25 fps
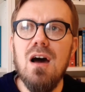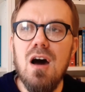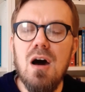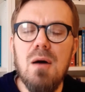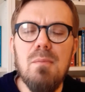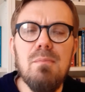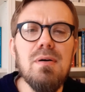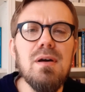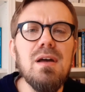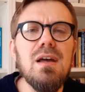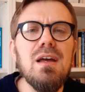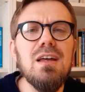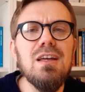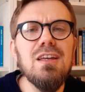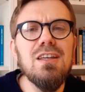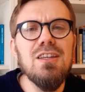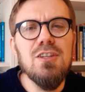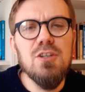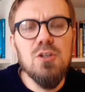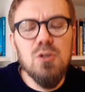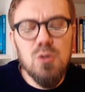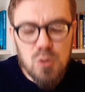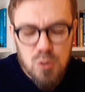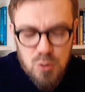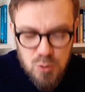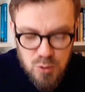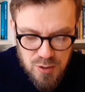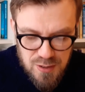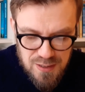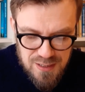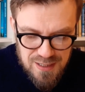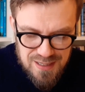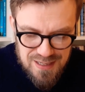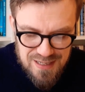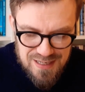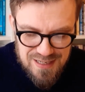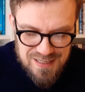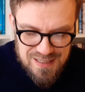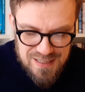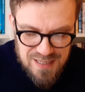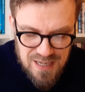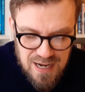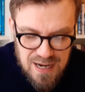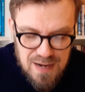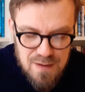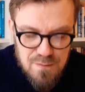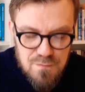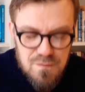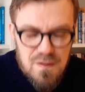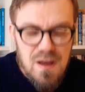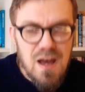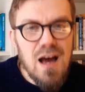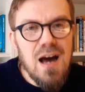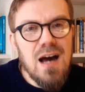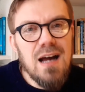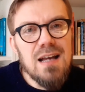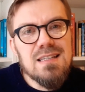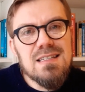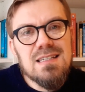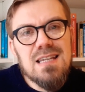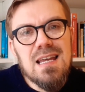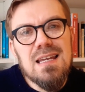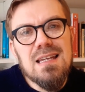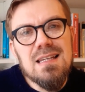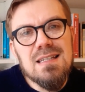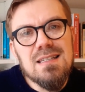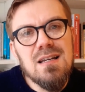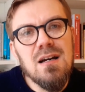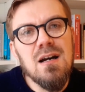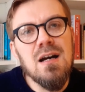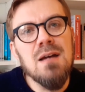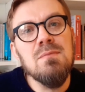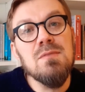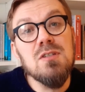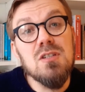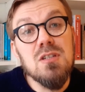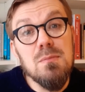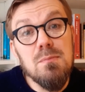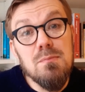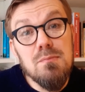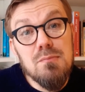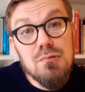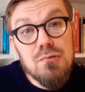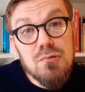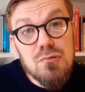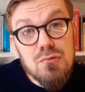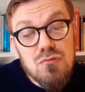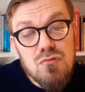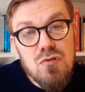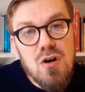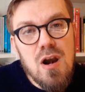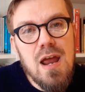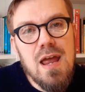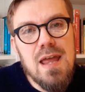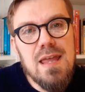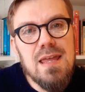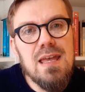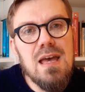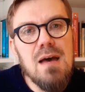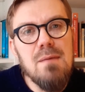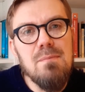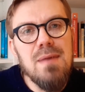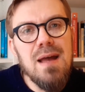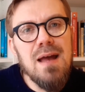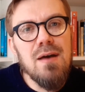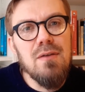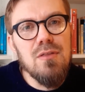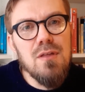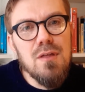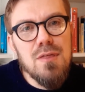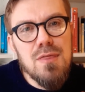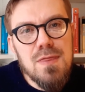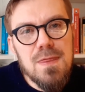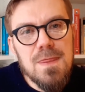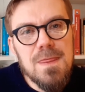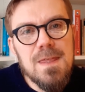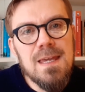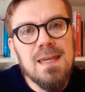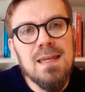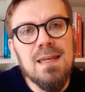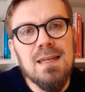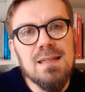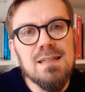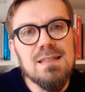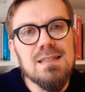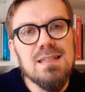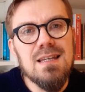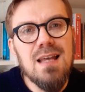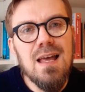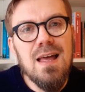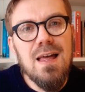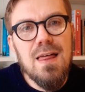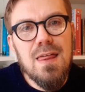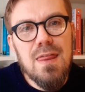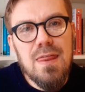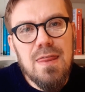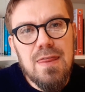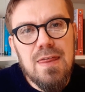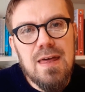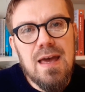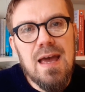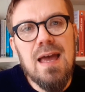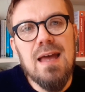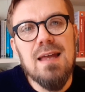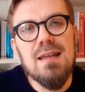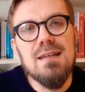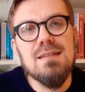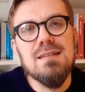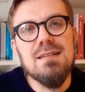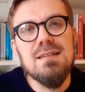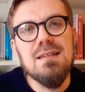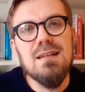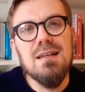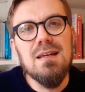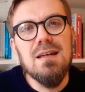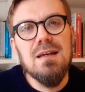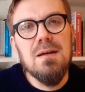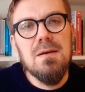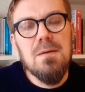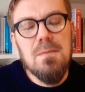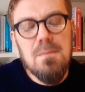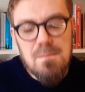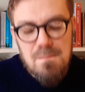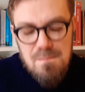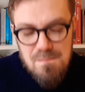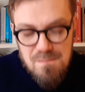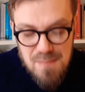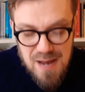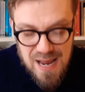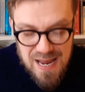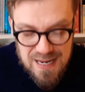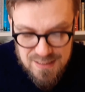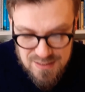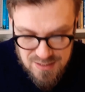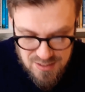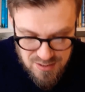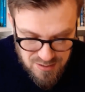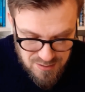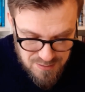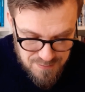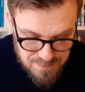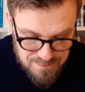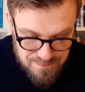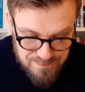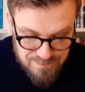up your life. I take time to pray about the things that matter.